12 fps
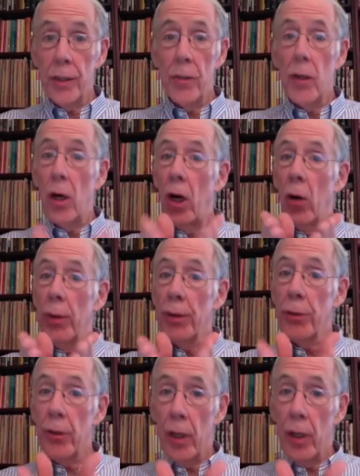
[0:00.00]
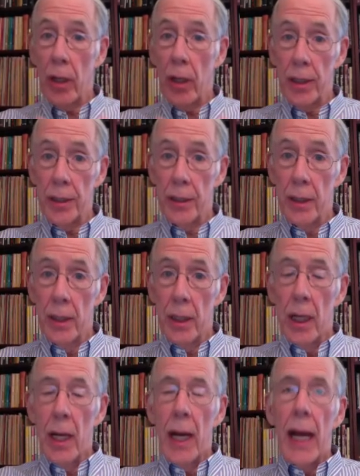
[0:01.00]
always through the heart,
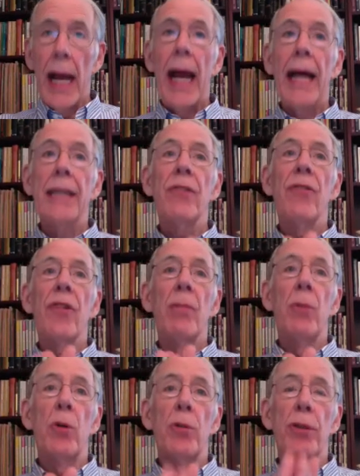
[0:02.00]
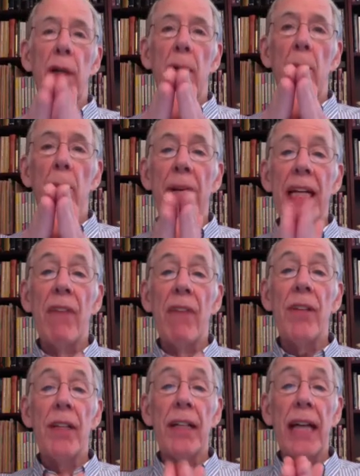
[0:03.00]
ask for the most
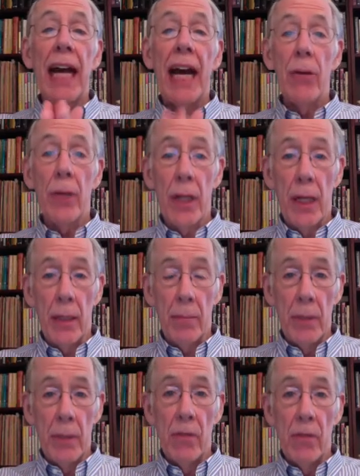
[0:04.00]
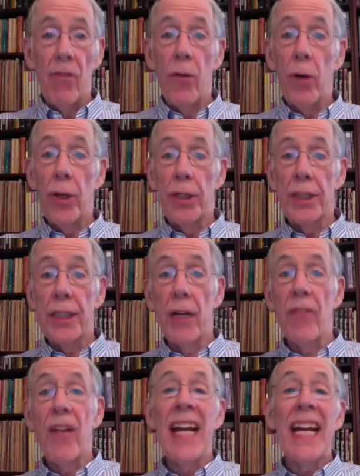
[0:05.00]
benevolent outcome for
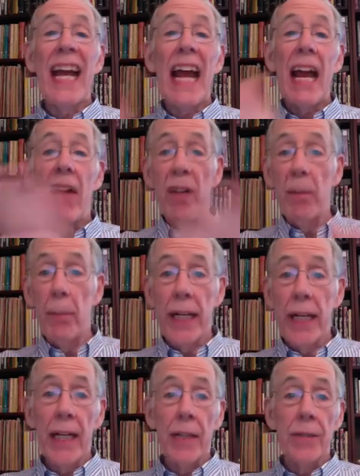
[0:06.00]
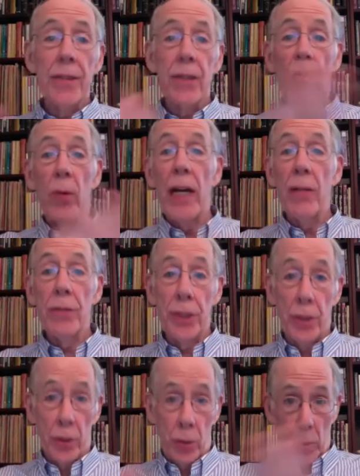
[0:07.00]
yourself and everybody else around
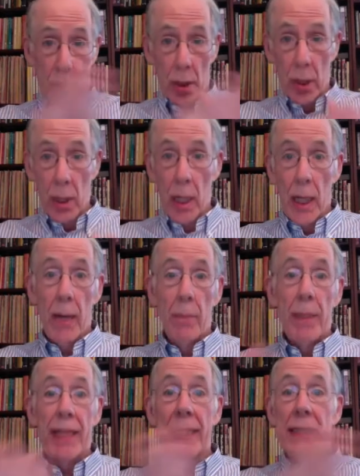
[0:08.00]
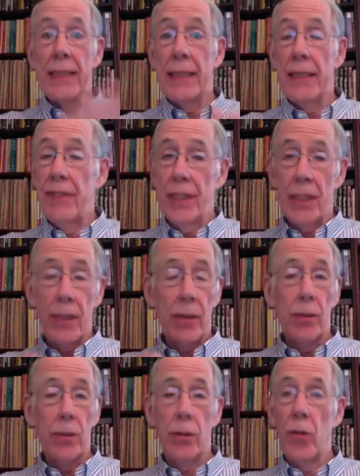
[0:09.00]
you. Because if it's a
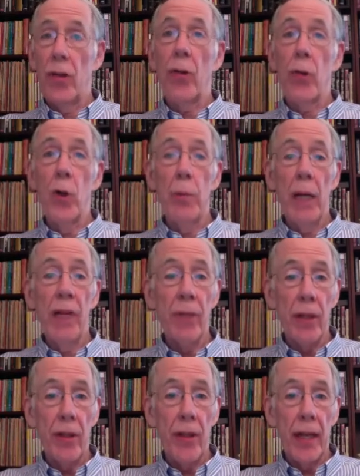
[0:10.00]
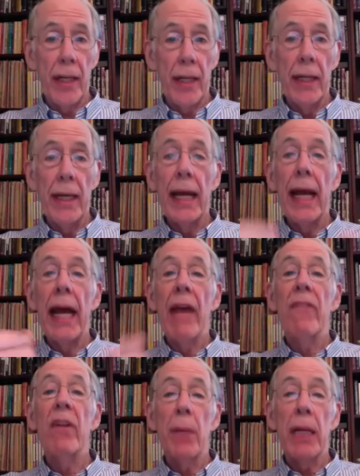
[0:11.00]
sort of a group effort, then
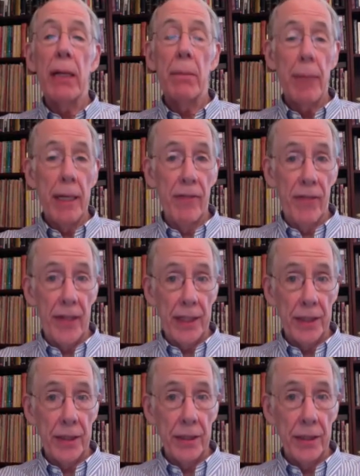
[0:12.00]
everybody benefits.